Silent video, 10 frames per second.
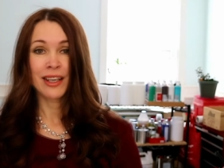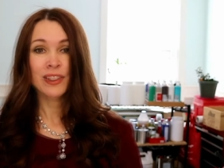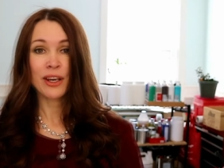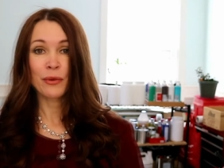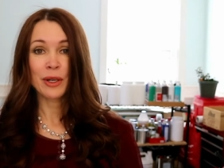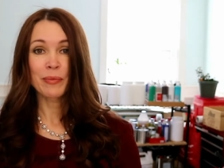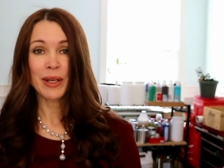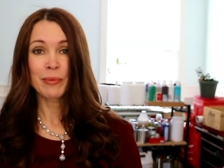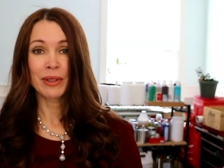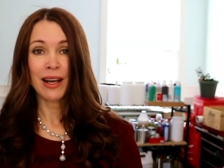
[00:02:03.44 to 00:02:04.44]
So when
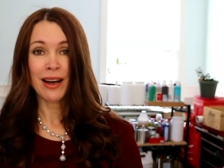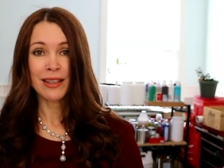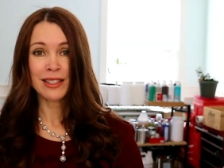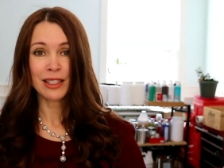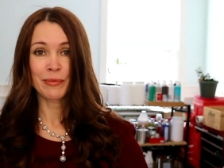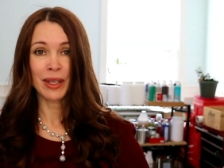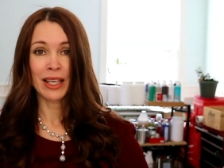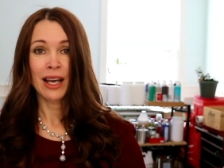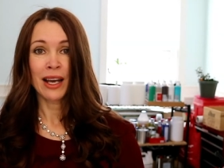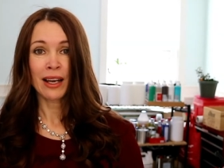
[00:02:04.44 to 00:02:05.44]
people ask
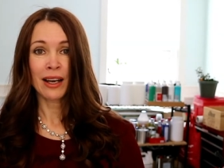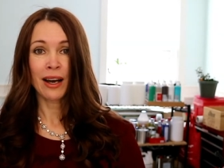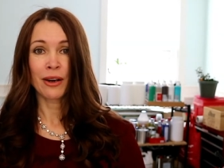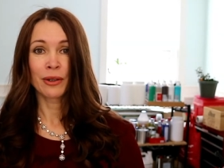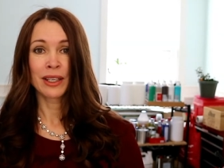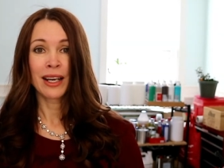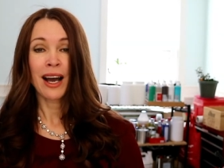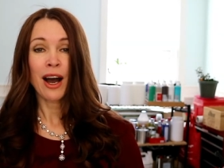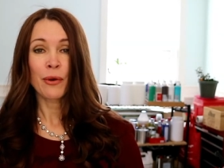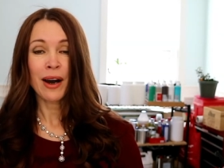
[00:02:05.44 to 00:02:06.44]
me how
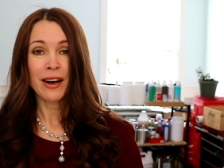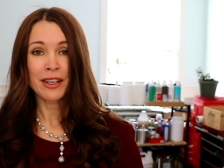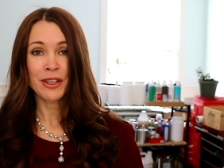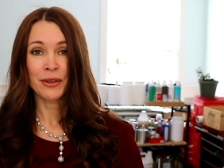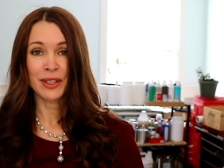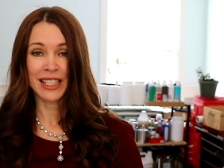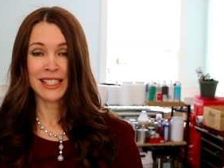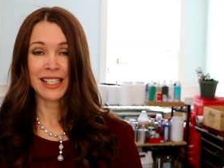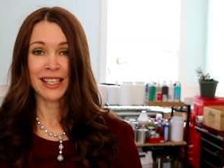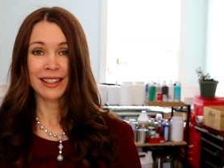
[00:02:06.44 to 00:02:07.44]
how are you
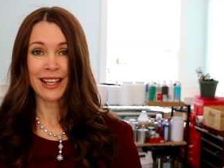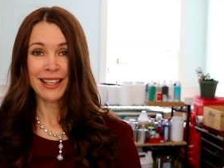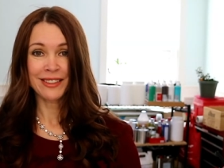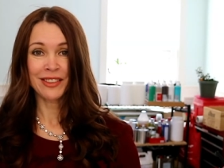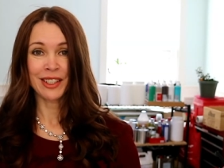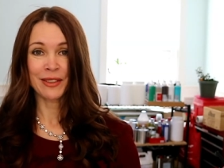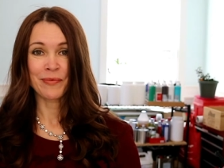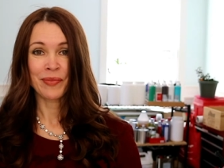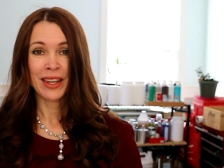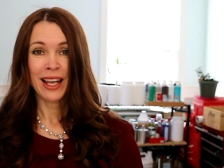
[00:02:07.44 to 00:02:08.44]
is in
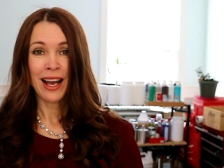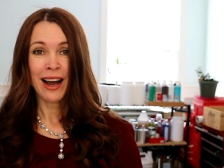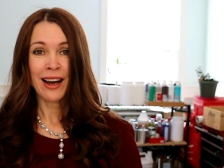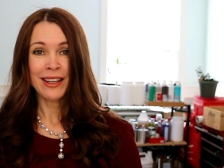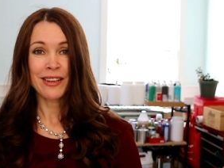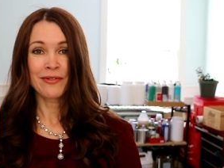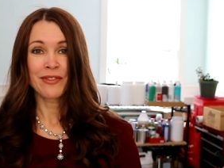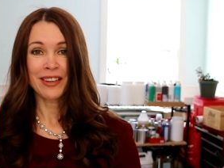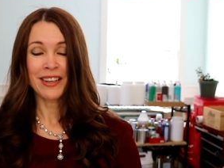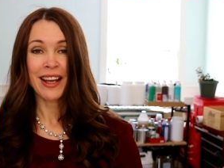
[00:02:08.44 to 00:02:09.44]
Latvian, I am
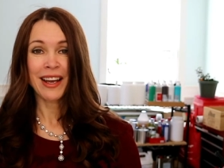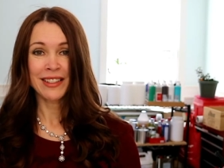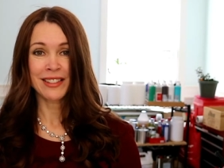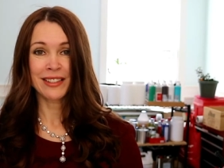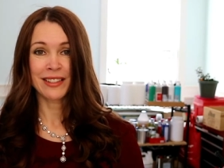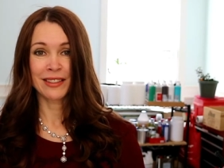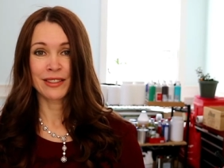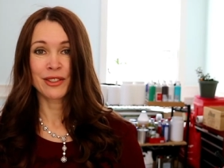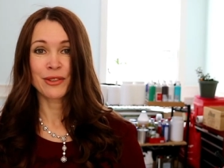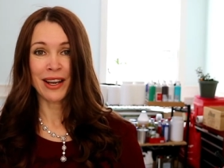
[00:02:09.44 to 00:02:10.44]
very
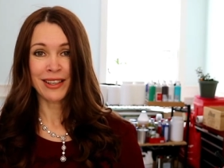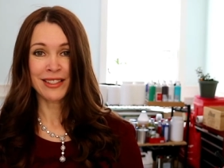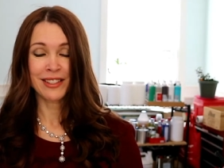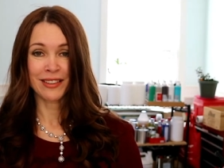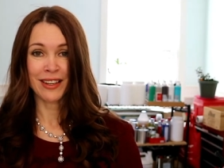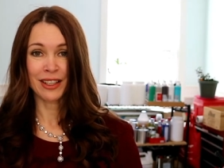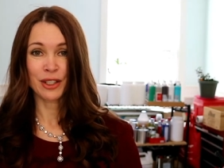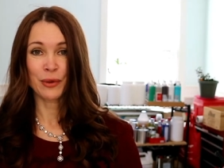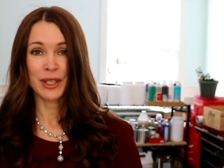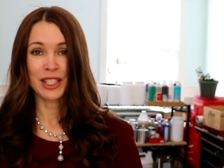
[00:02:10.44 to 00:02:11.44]
hesitant to answer
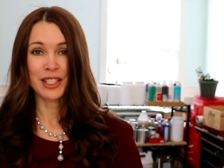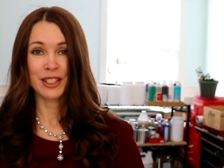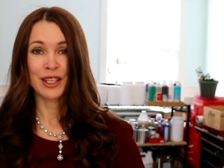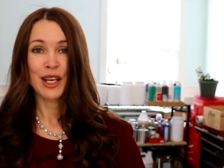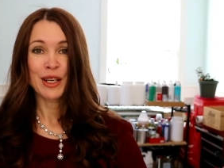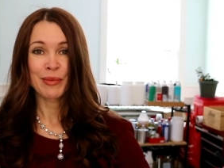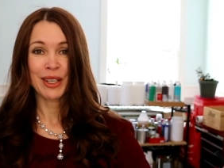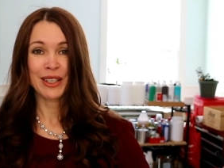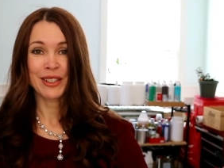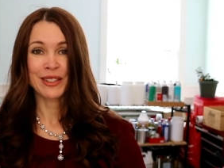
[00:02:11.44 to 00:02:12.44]
that question
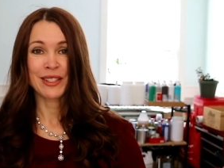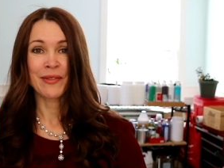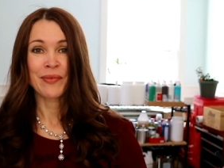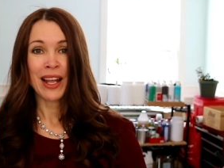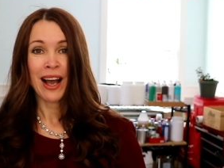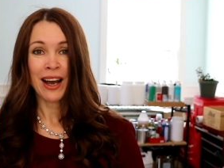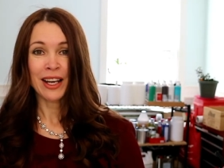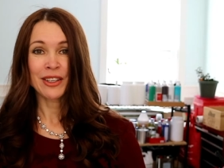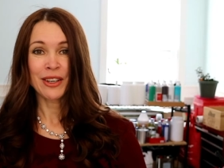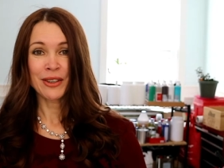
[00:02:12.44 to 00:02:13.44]
because
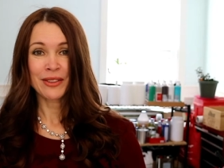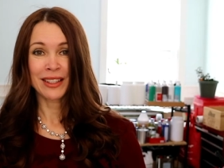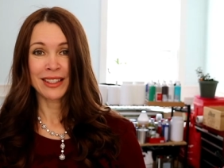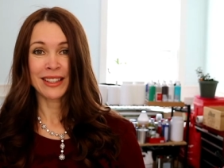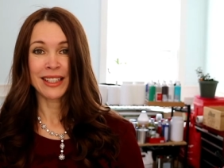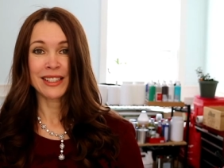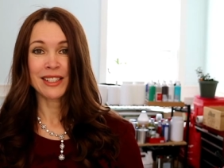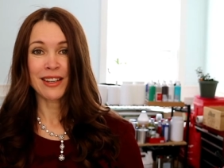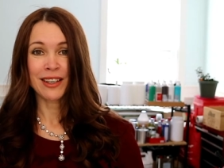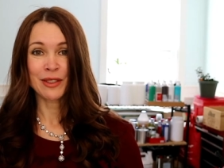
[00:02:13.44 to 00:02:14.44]
I know that
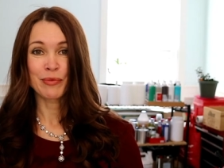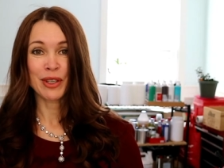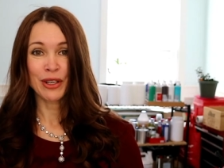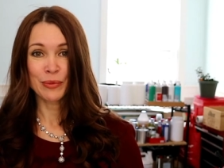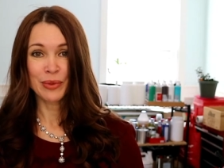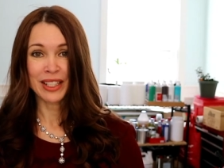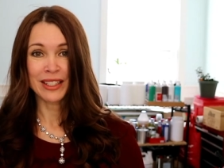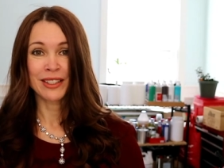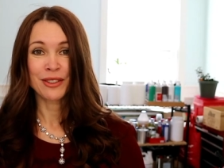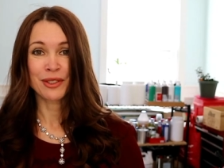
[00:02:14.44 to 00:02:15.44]
it's not
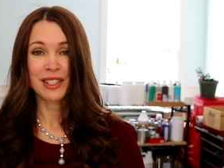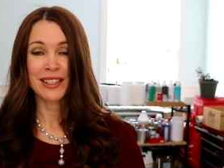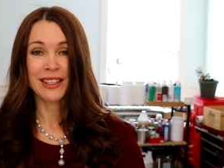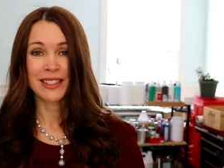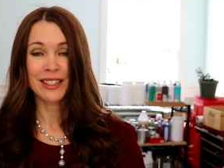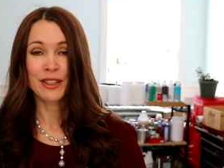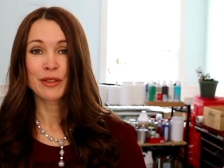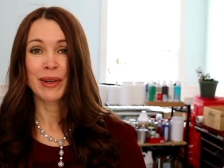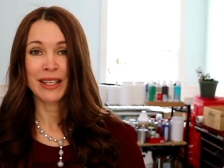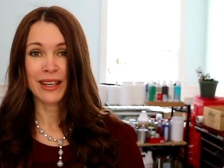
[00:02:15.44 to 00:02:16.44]
appropriate to start
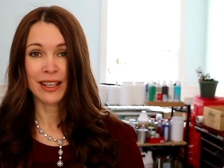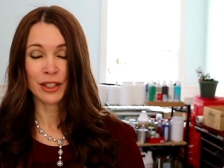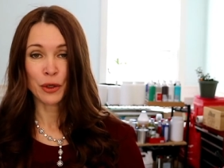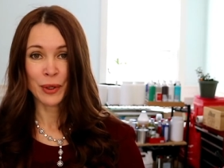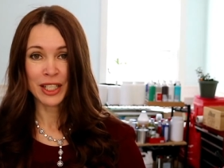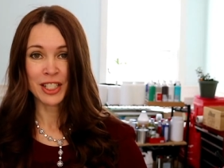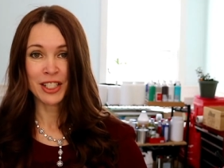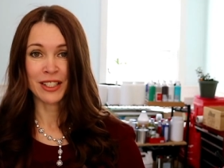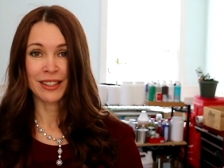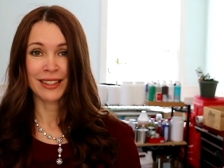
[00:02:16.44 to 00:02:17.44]
out by that
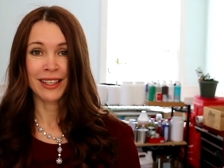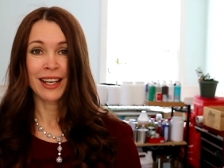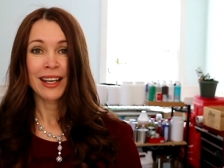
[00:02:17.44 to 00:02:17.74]
question.